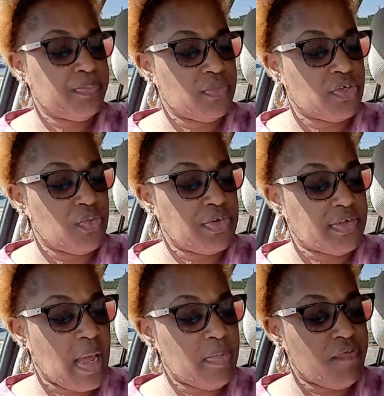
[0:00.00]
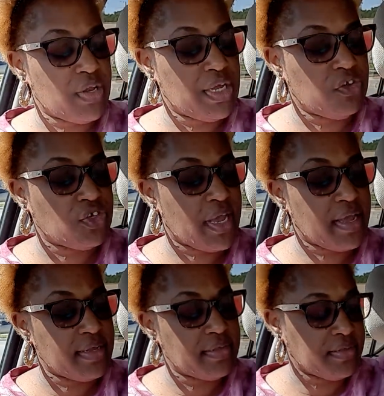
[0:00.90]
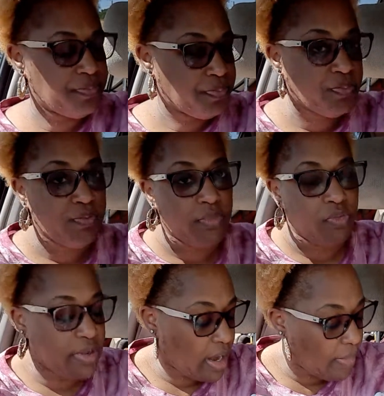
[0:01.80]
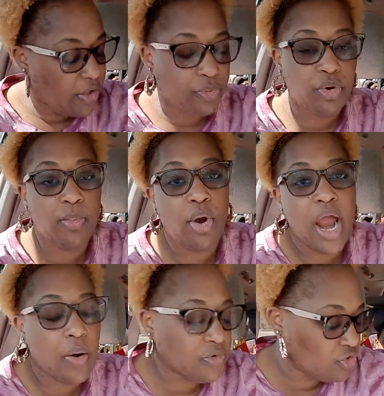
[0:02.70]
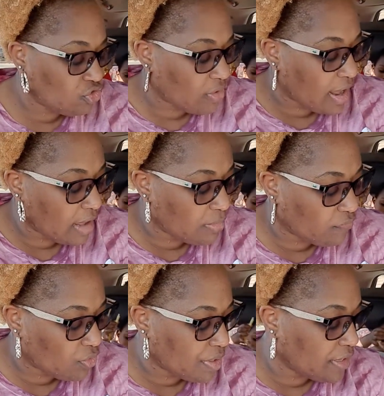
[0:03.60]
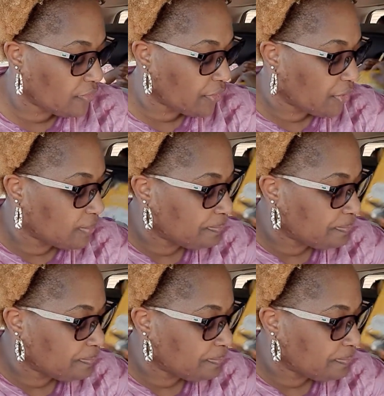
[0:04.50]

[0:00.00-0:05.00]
so we're stopping for lunch, guys. We got about 3 more hours to drive before we get there.